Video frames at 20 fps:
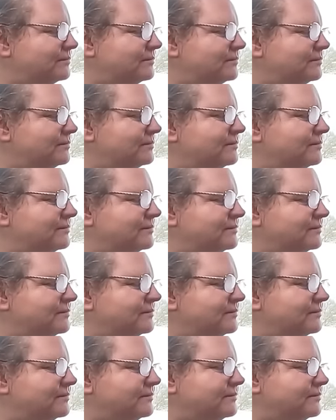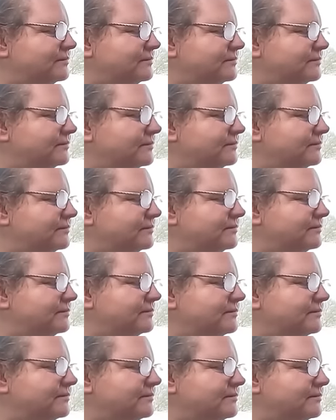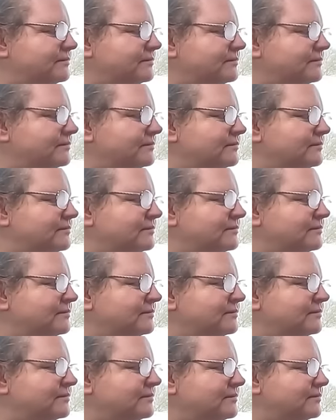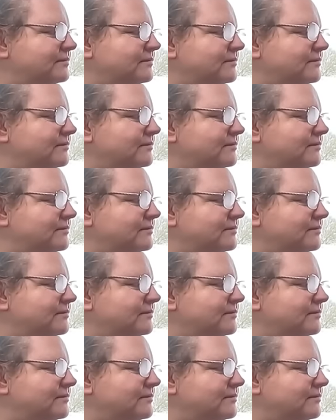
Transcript: [no speech]